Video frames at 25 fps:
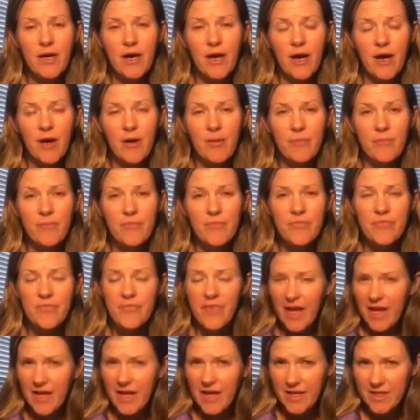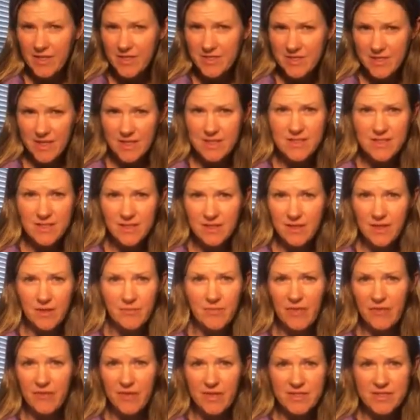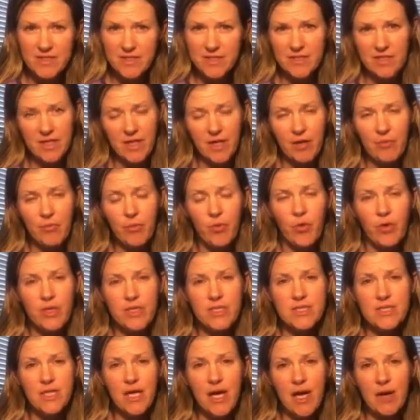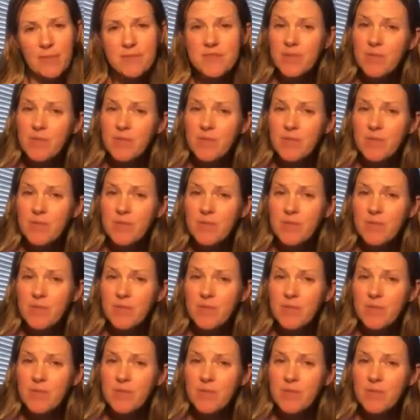um, that kind of says to them that this isn't an important time.